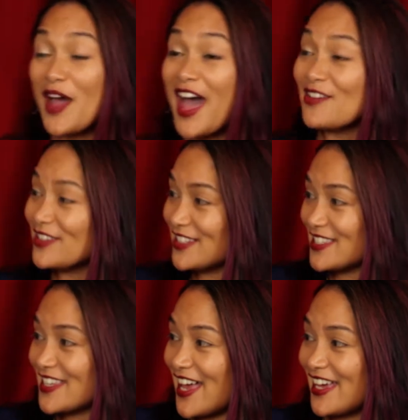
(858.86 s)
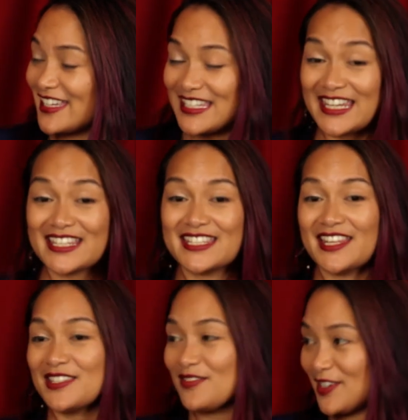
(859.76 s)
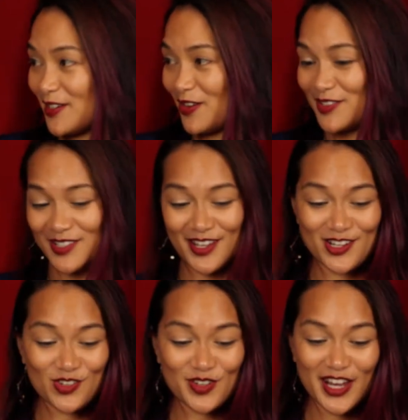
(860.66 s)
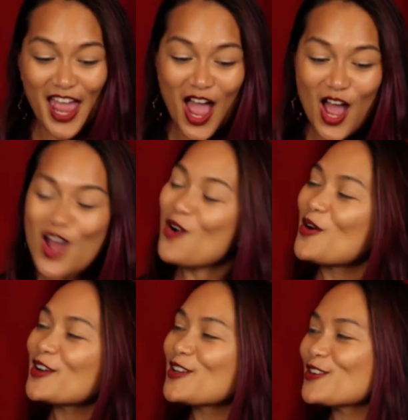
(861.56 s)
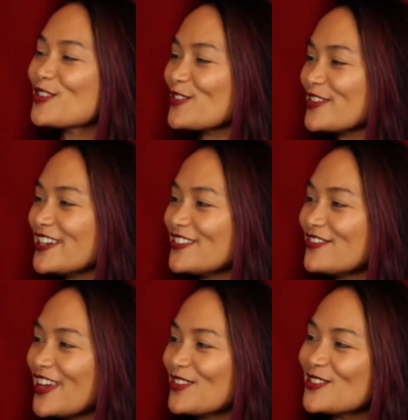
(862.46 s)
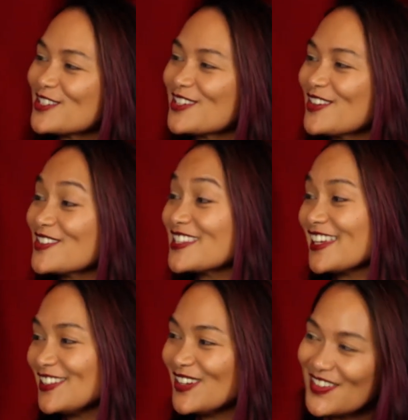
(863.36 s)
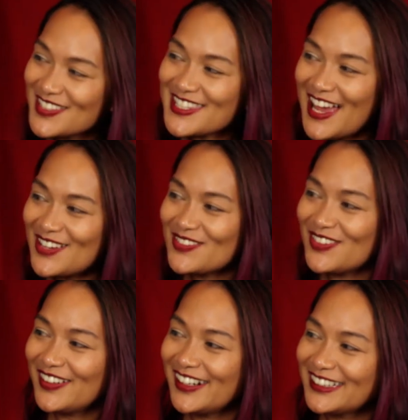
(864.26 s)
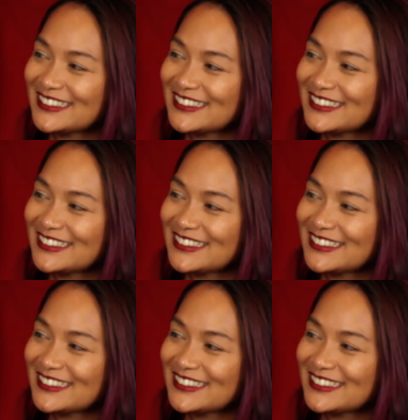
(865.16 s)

having designed extensively across the country, what are your three favorite shows that you have designed for?